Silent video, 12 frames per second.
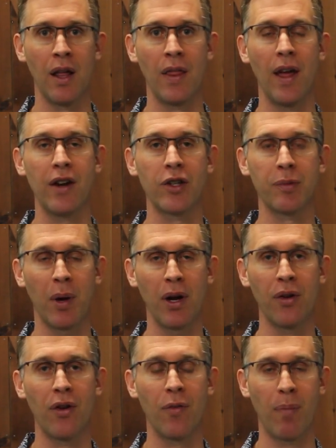that your
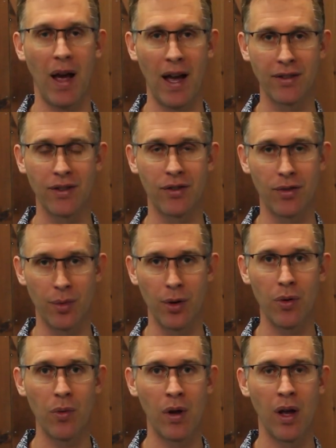spinal nerve passes
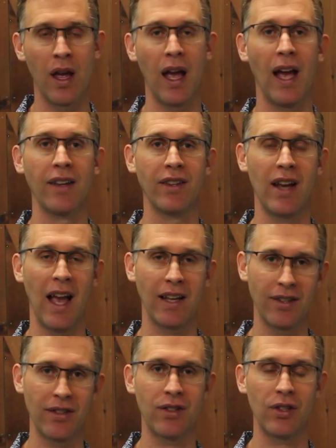through as it
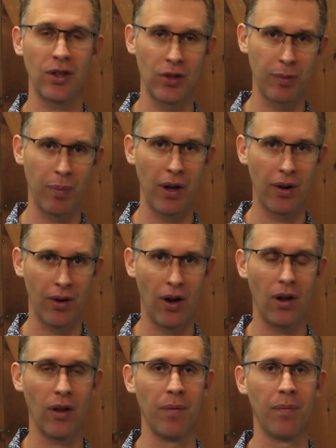exits your spinal
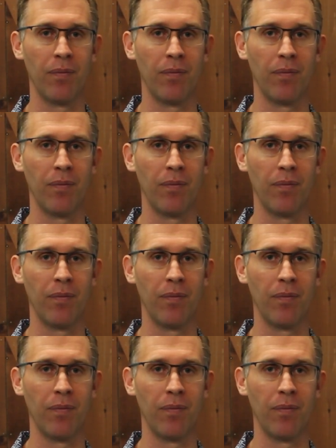column.